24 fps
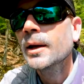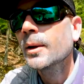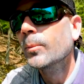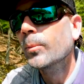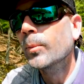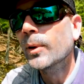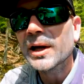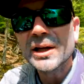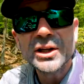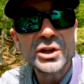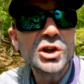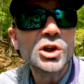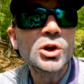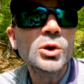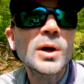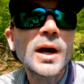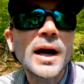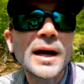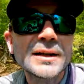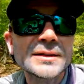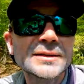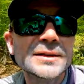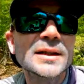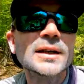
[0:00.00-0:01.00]
but you
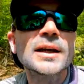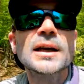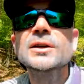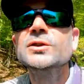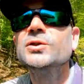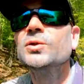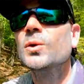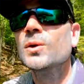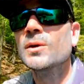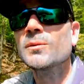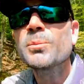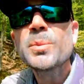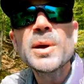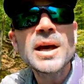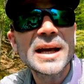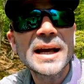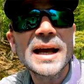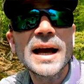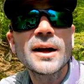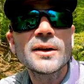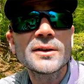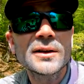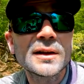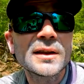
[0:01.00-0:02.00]
guys can sort of pick
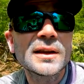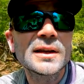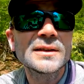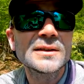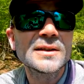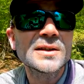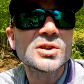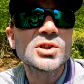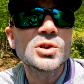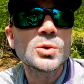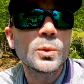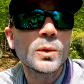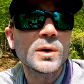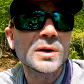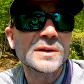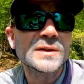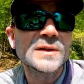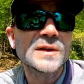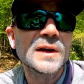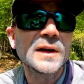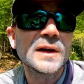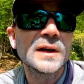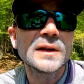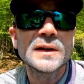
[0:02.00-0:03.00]
out the things that you want to
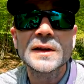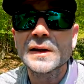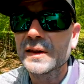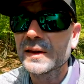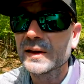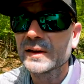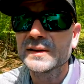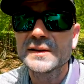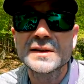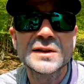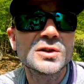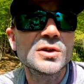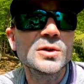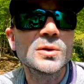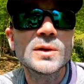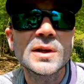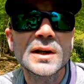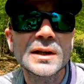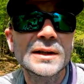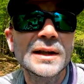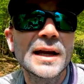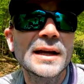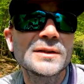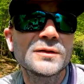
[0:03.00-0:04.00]
see, the things that you
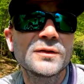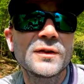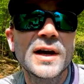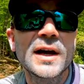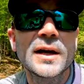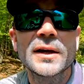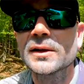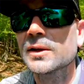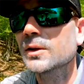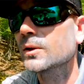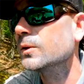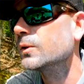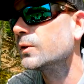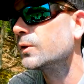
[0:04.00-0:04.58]
think that has value.